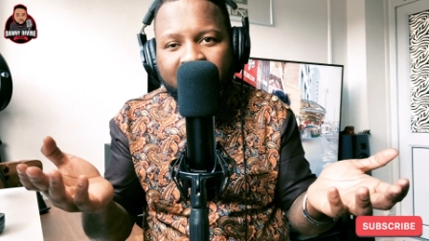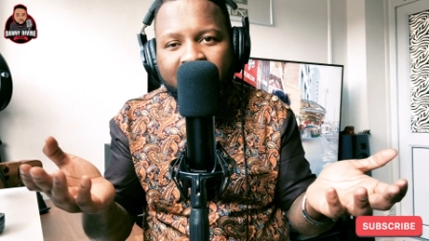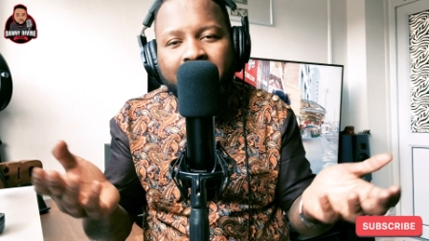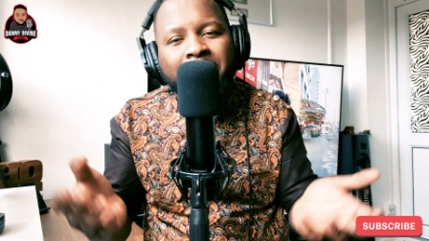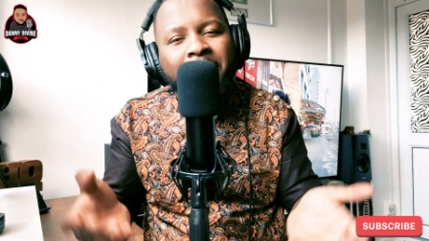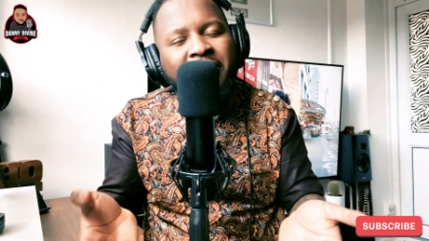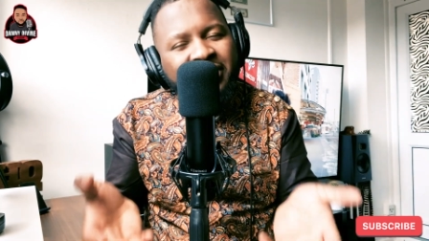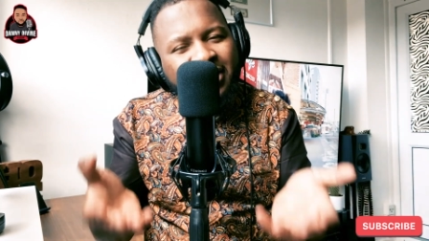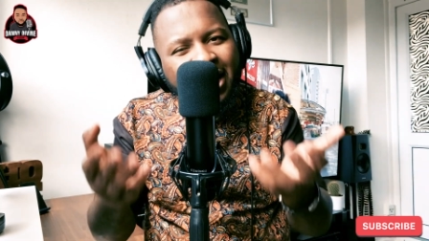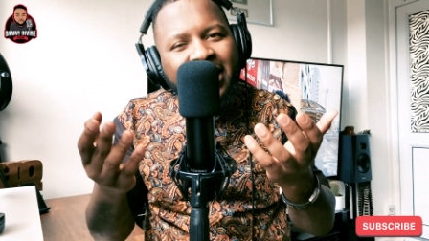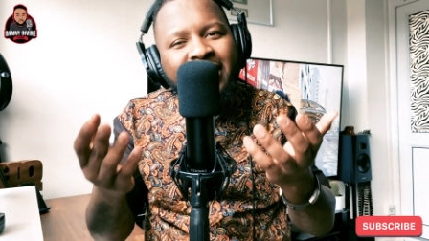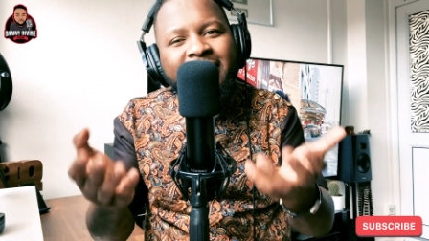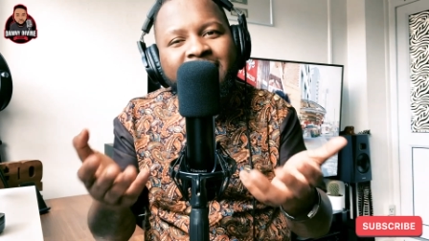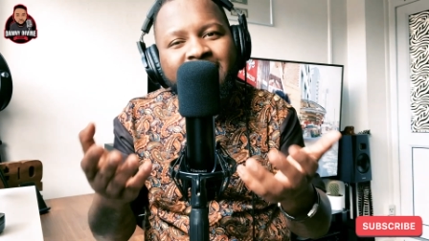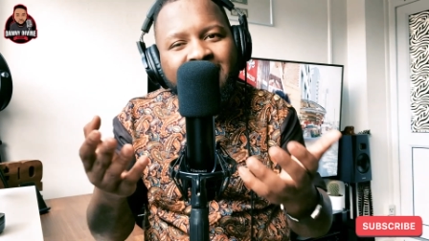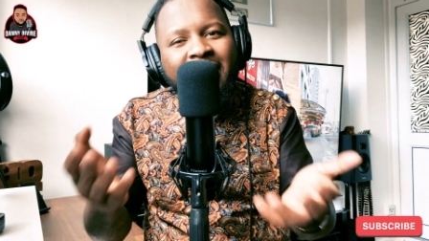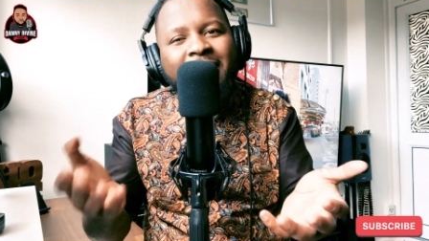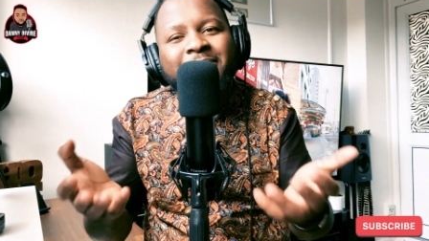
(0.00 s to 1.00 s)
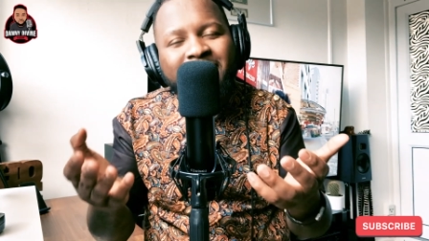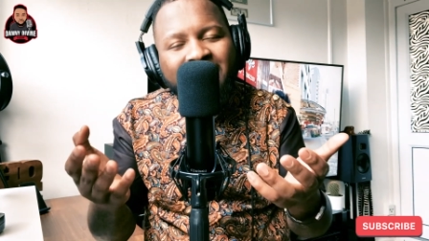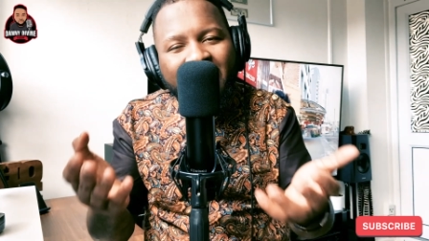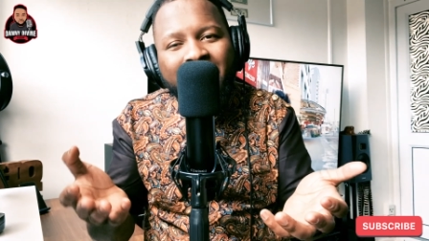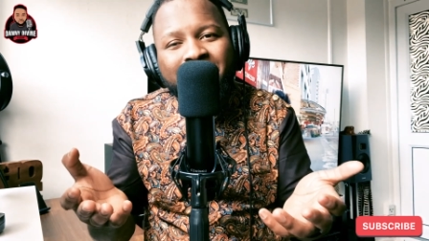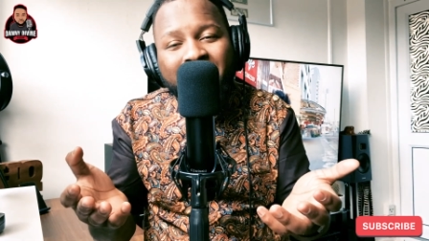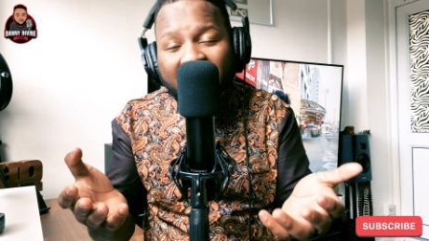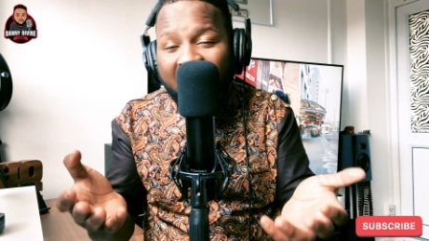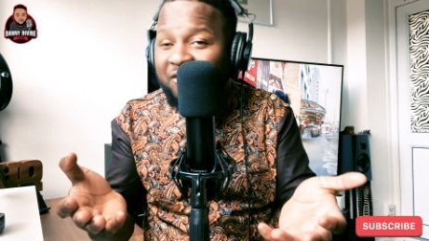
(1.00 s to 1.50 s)
But yeah, in the same
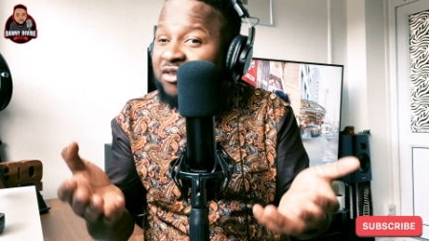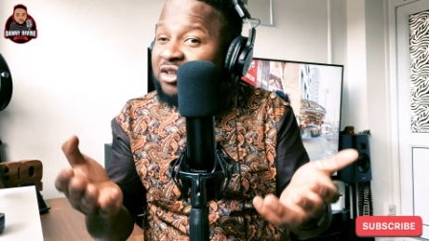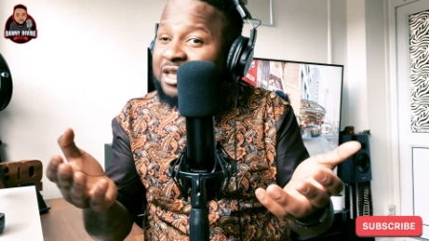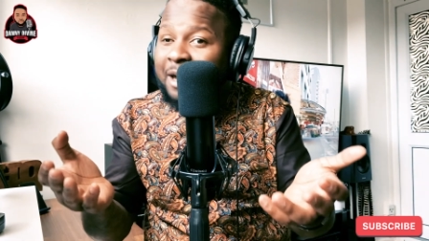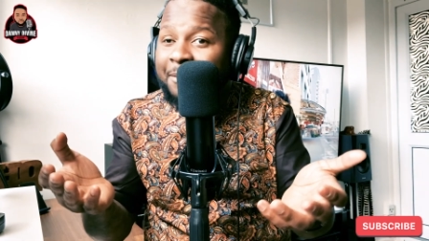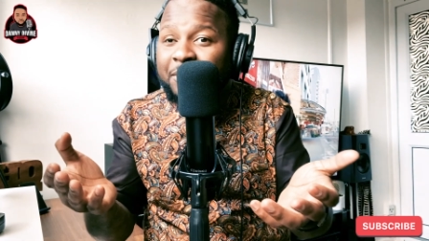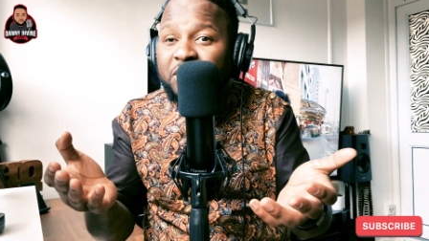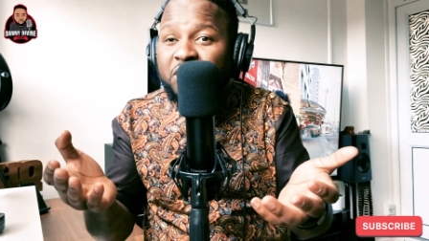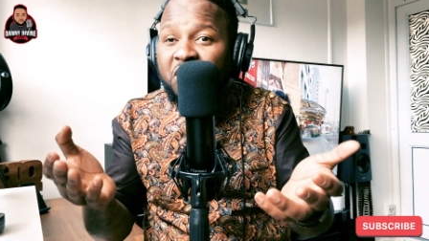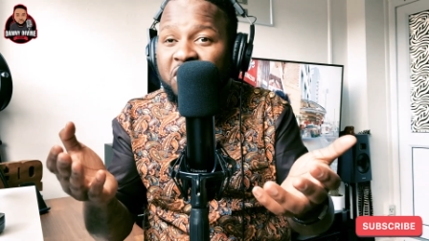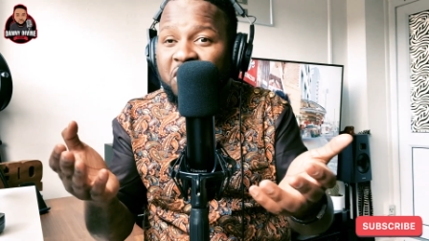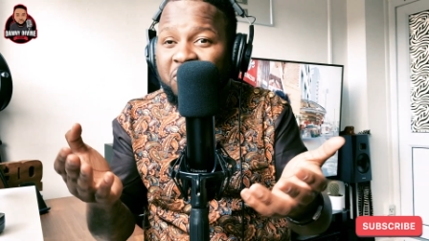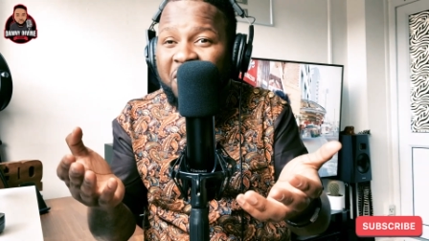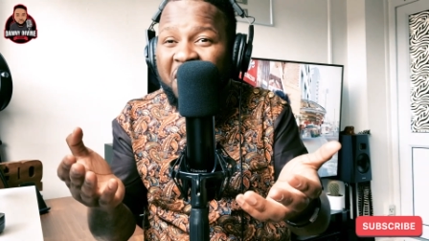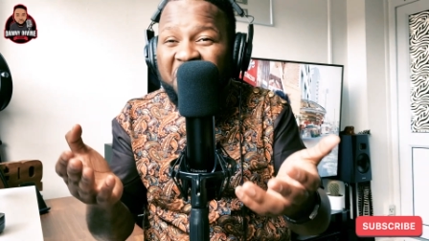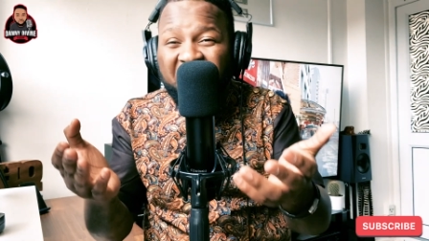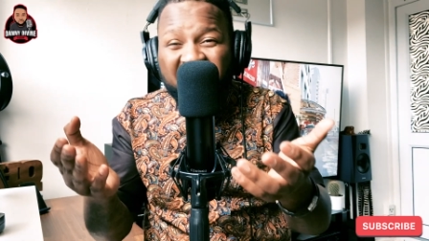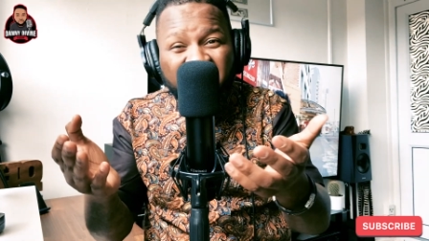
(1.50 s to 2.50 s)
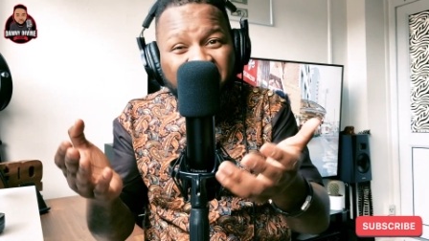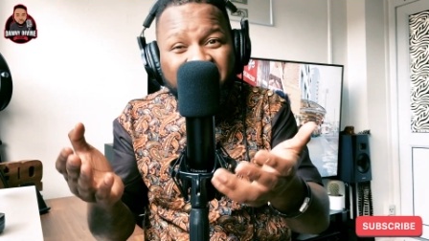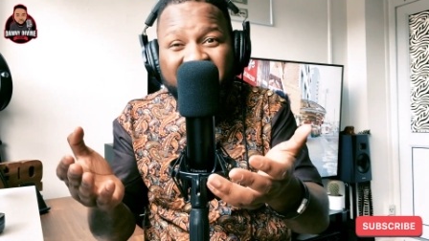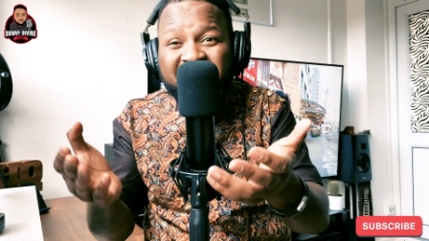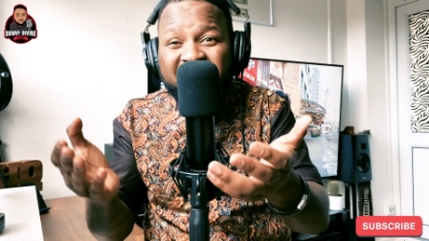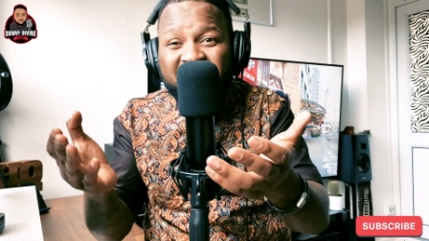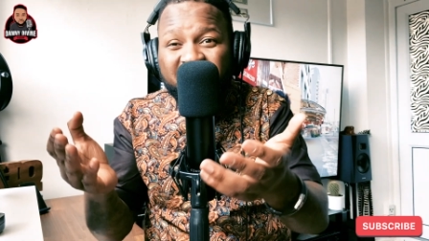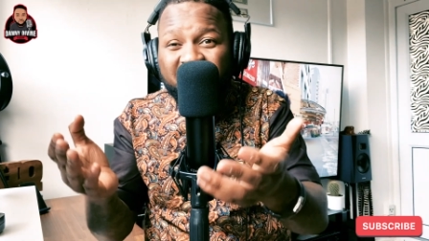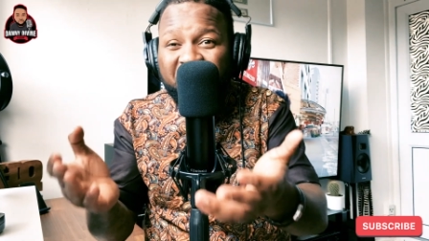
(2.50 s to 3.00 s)
time, every time you turn around, your government
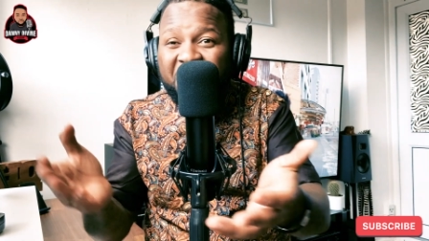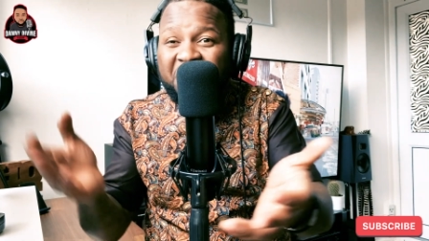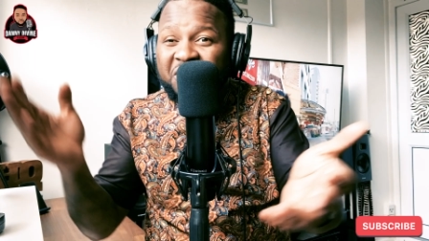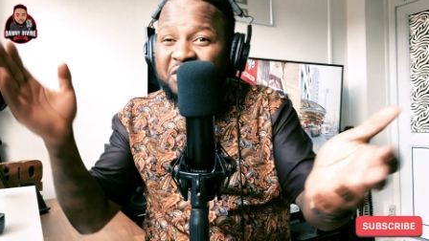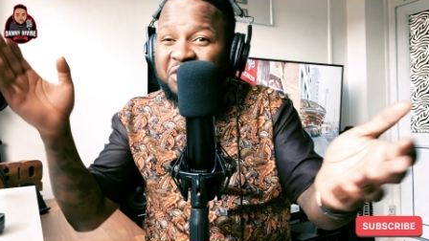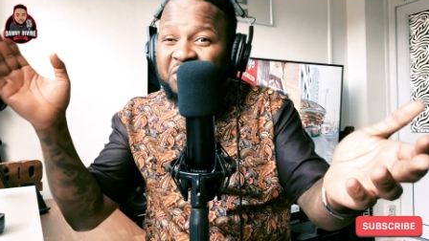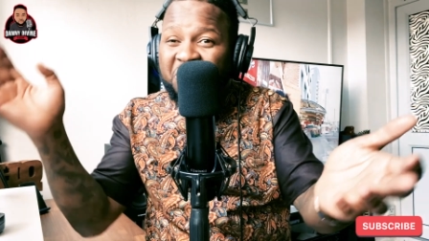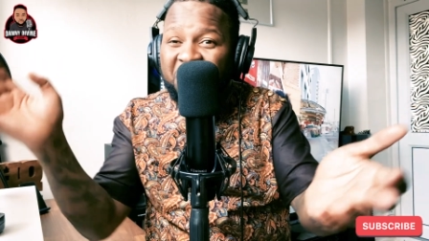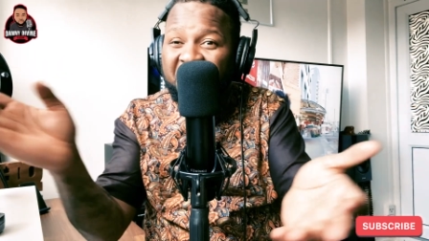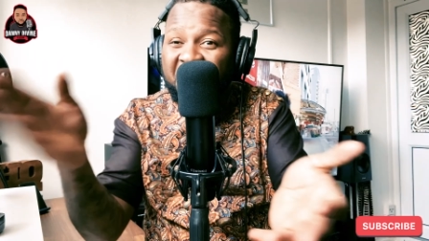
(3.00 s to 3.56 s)
is doing this to you